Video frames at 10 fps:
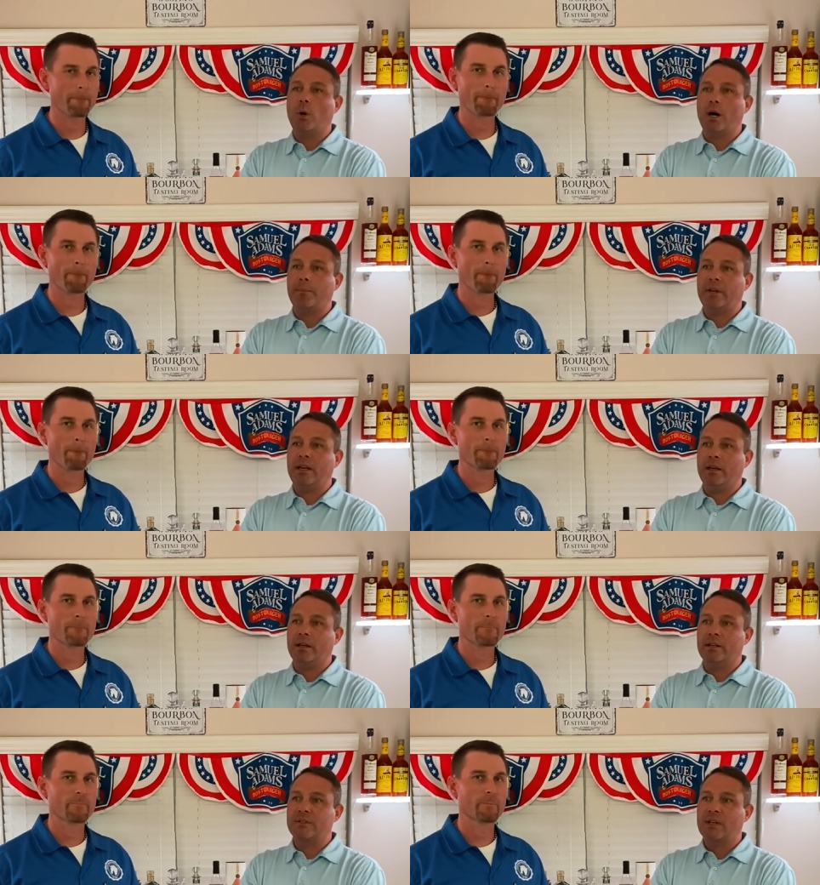Speaker 1: up
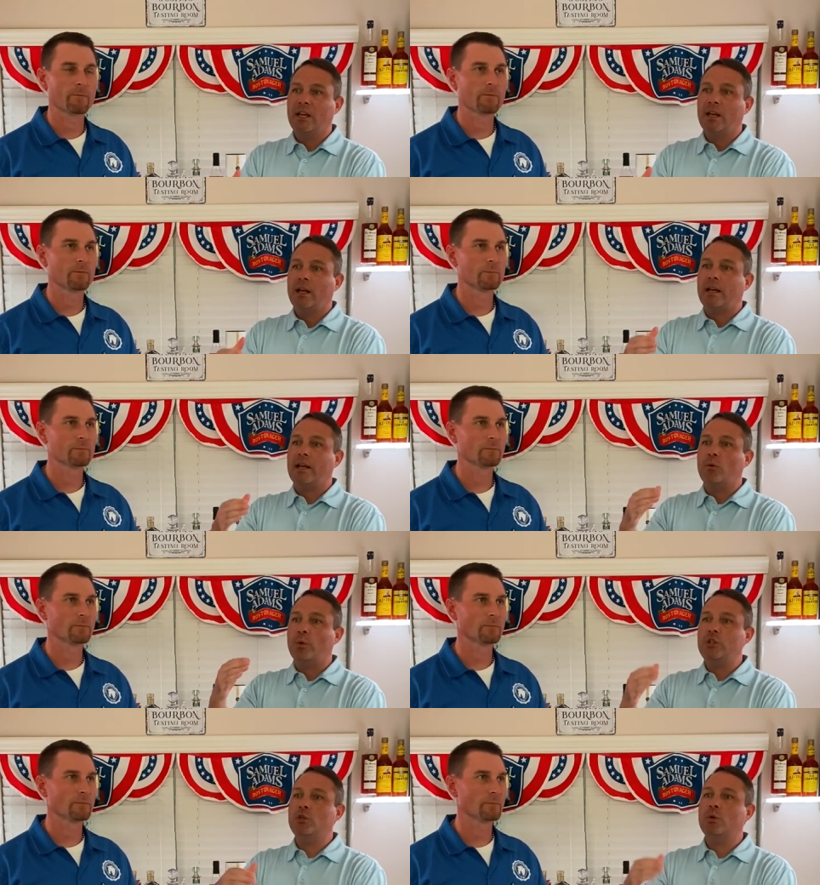is,
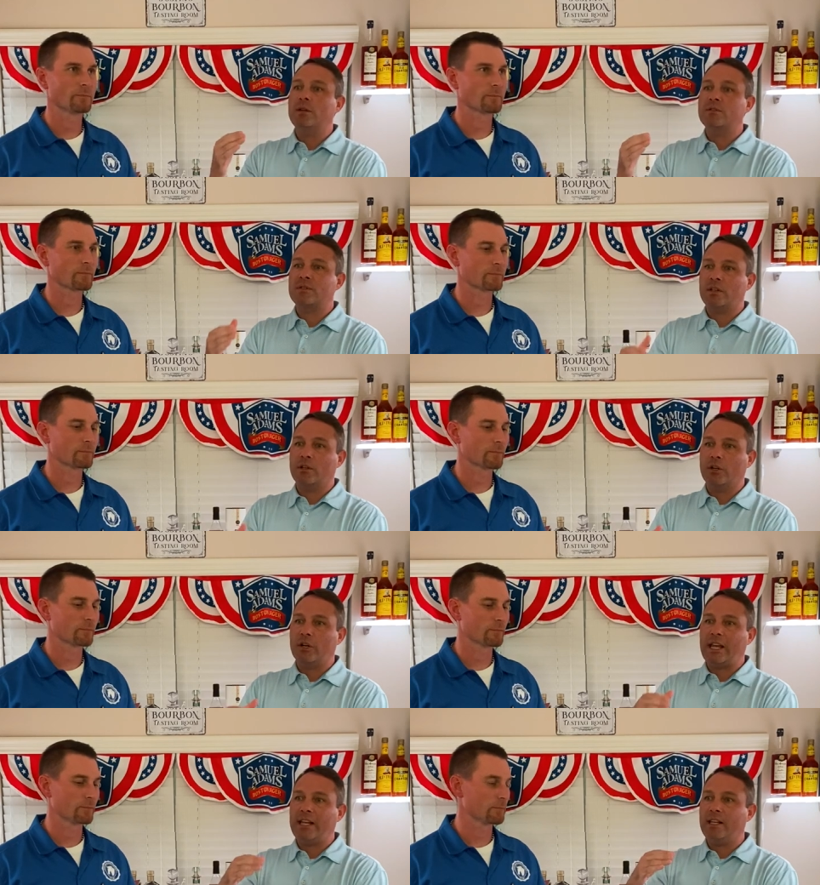would you consider
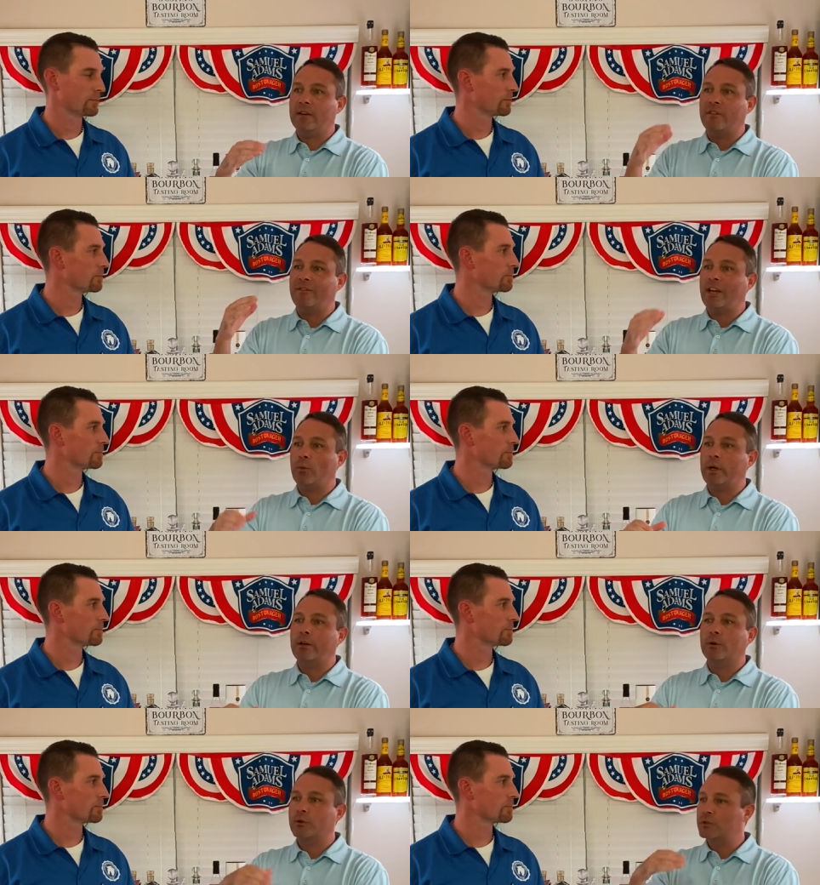any of the Van
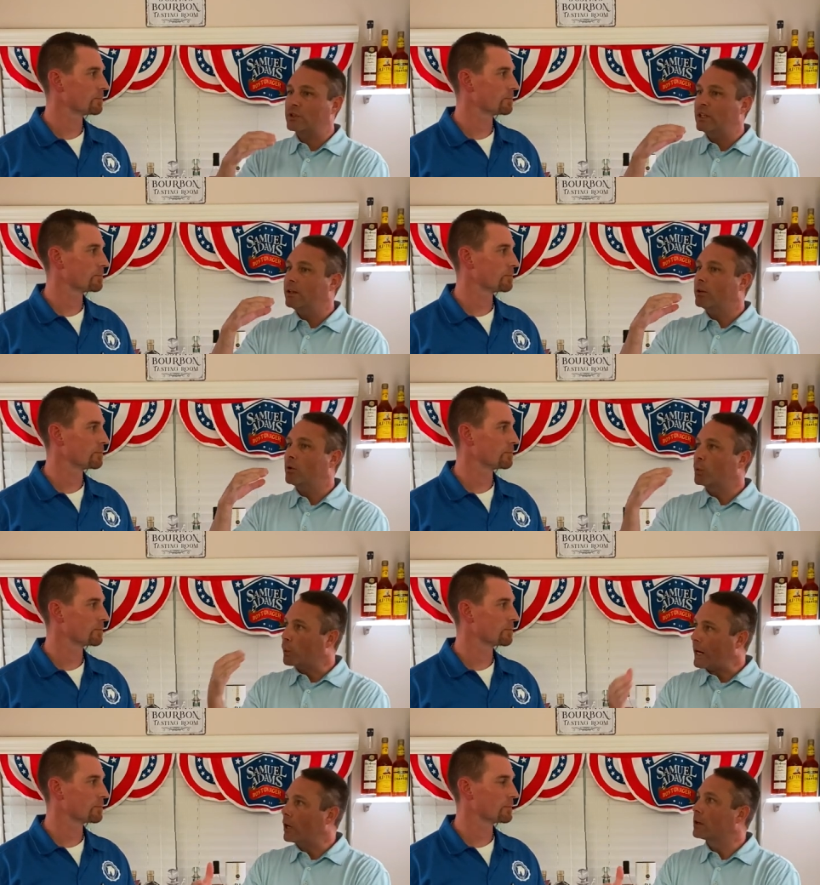Winkles
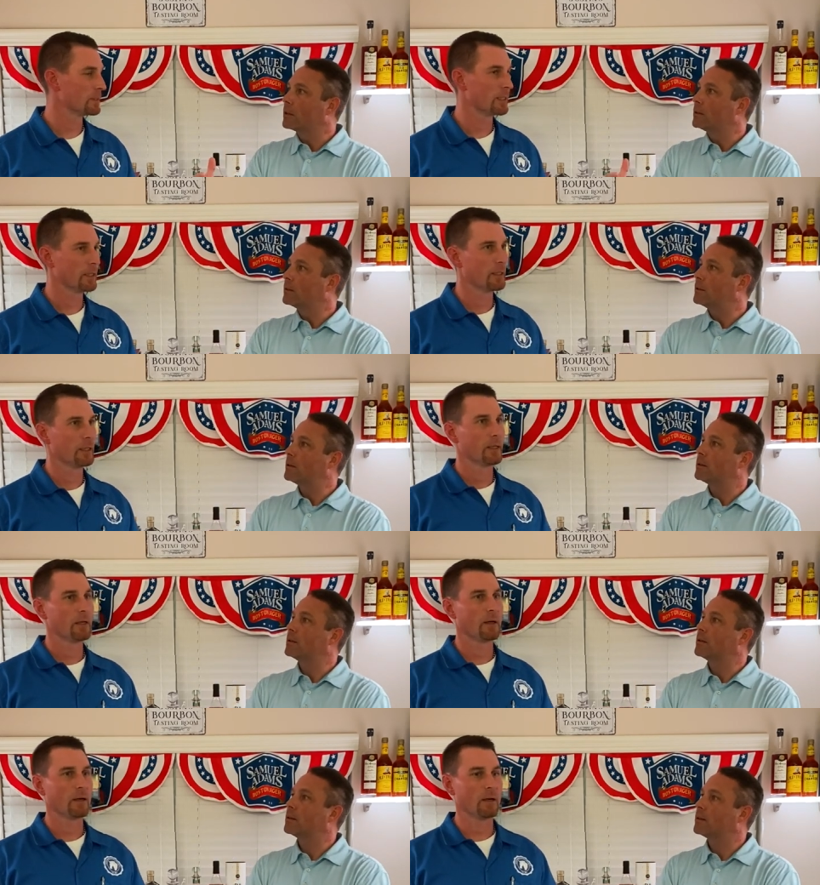rare?
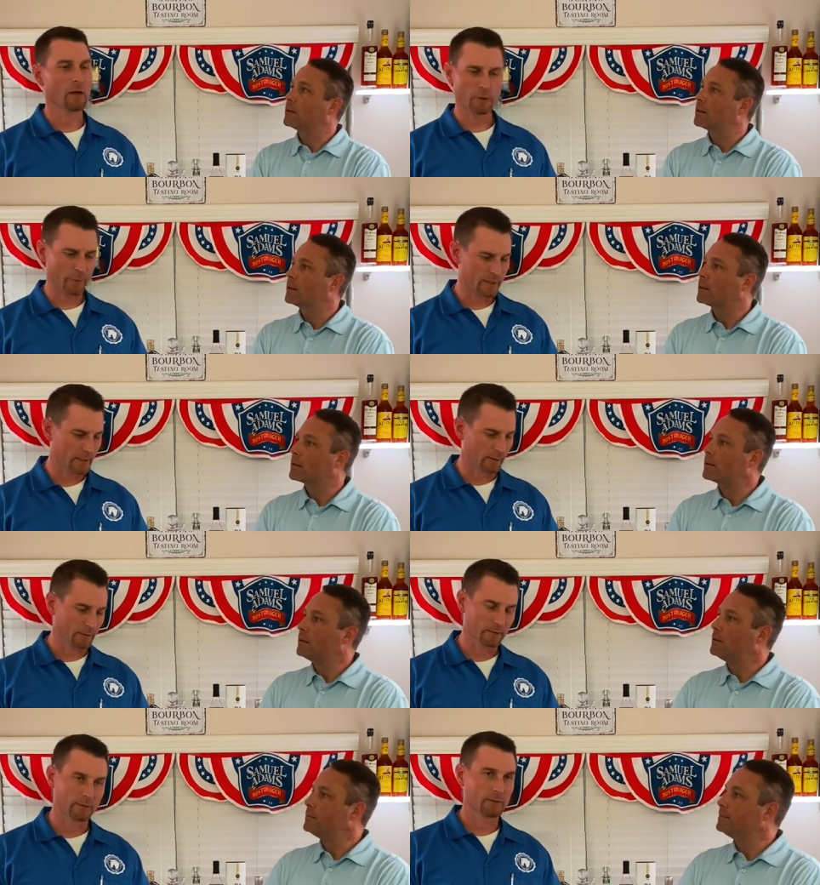
Speaker 2: Hundred percent.
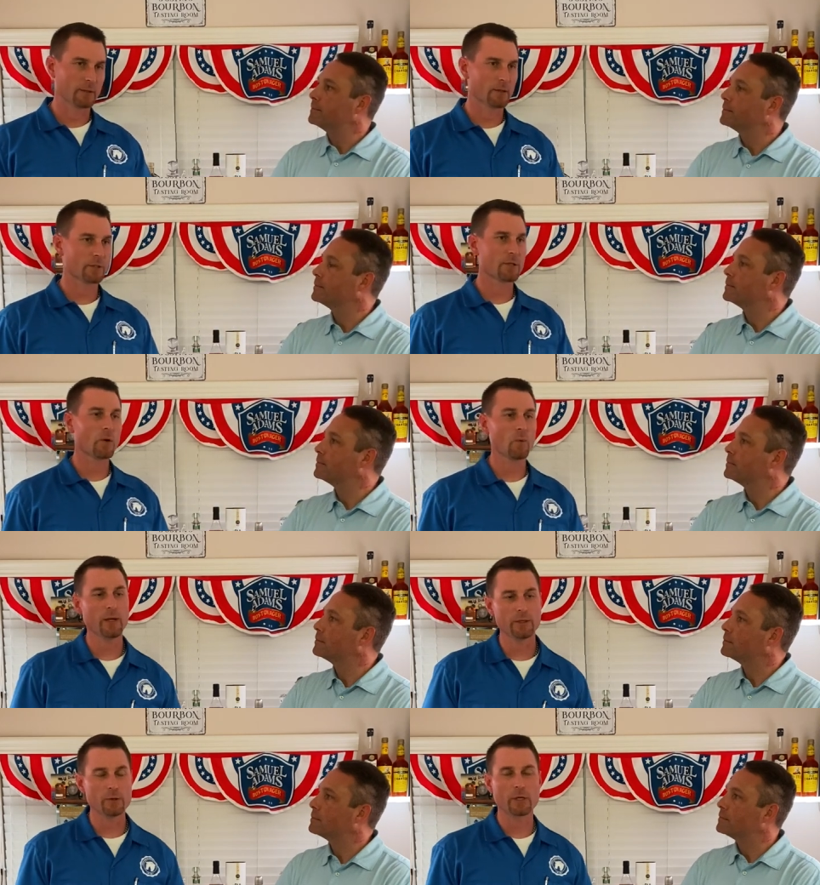There's no way
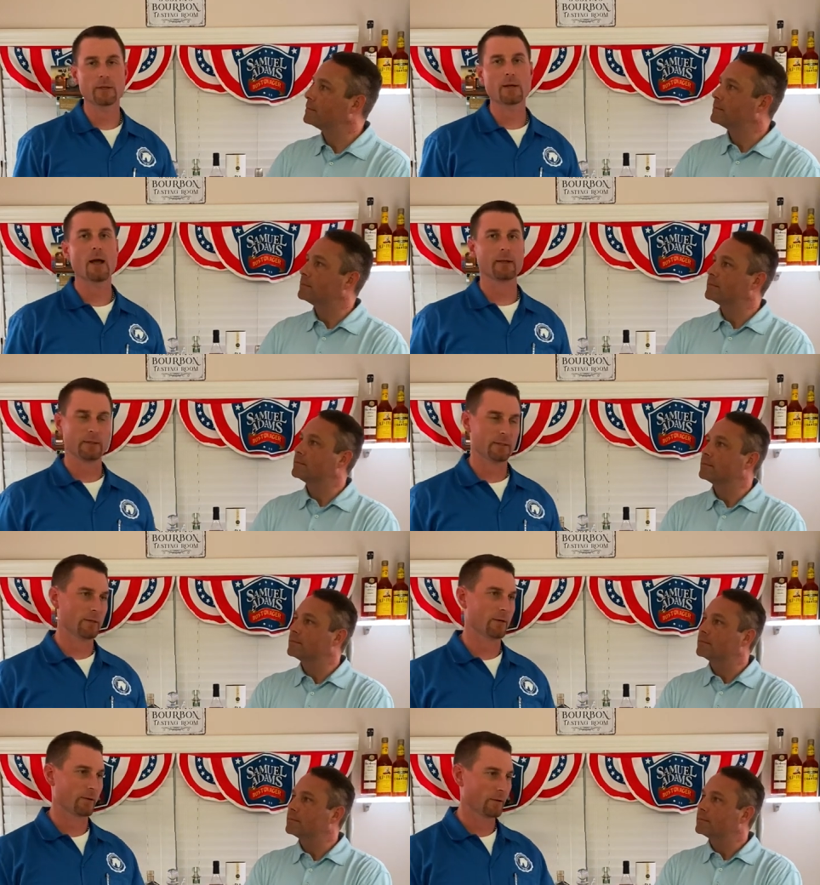you cannot
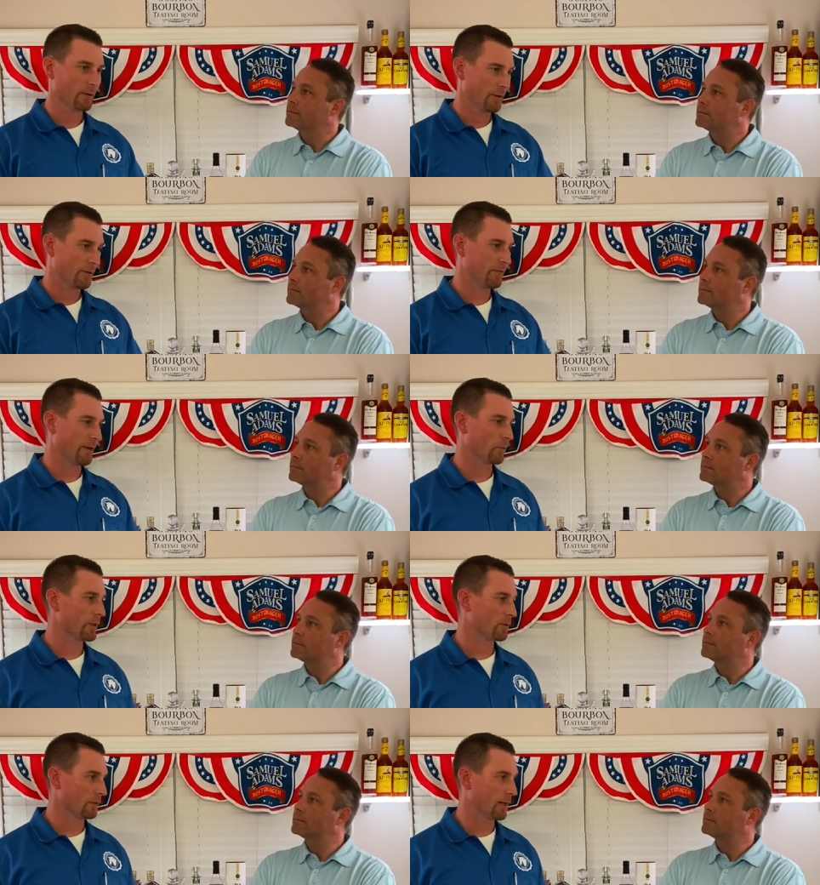consider the Van
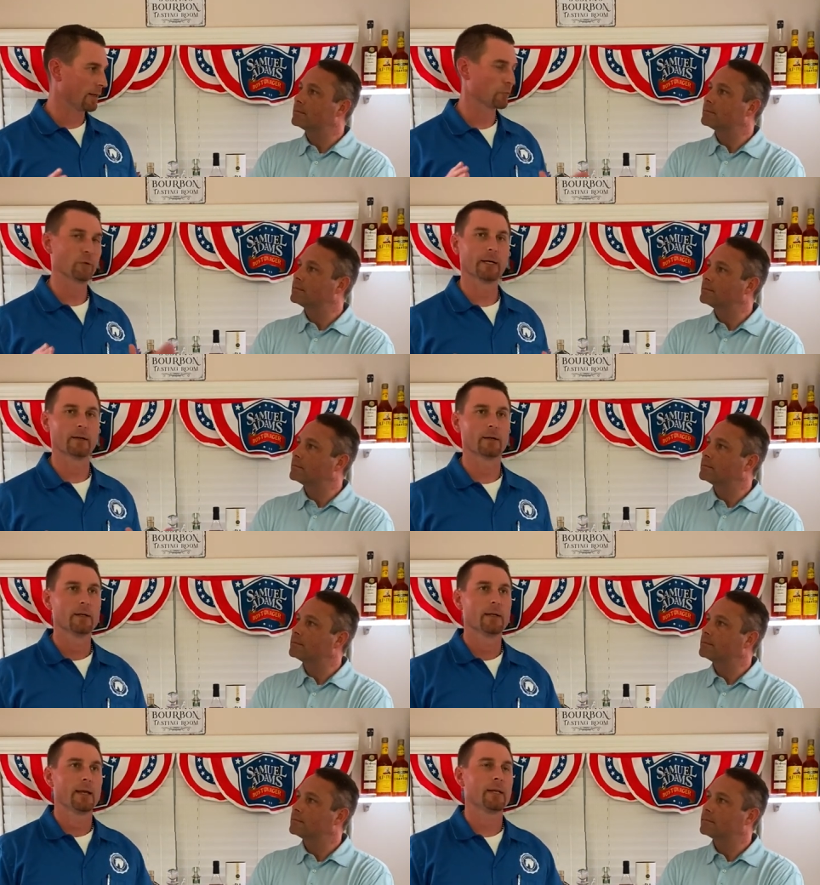Winkle line rare.
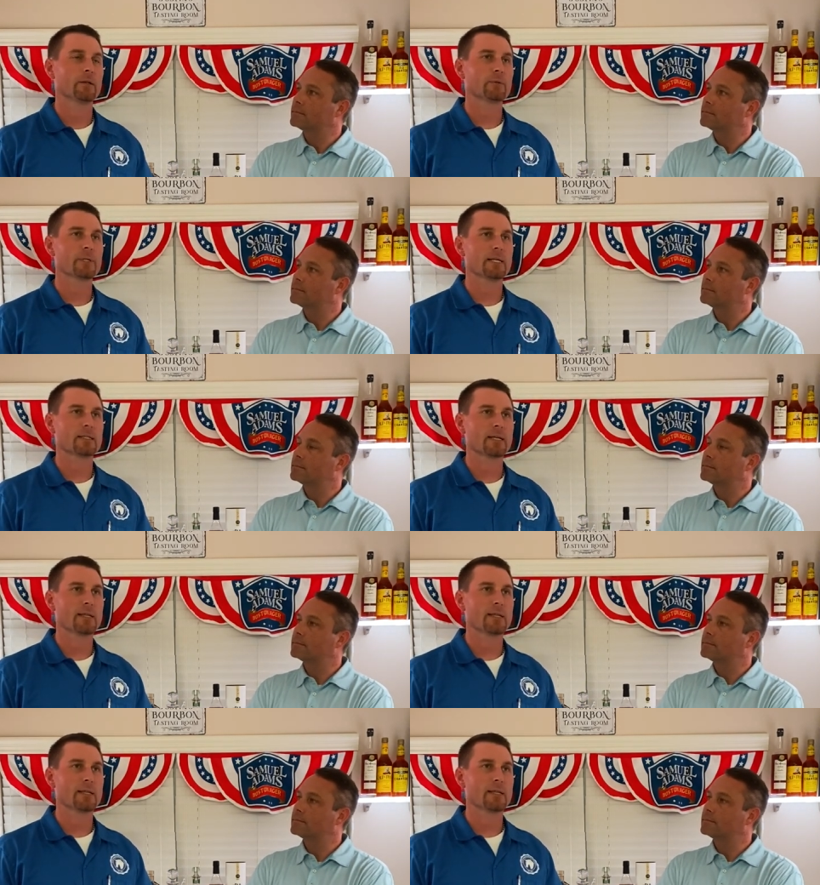And the only reason I say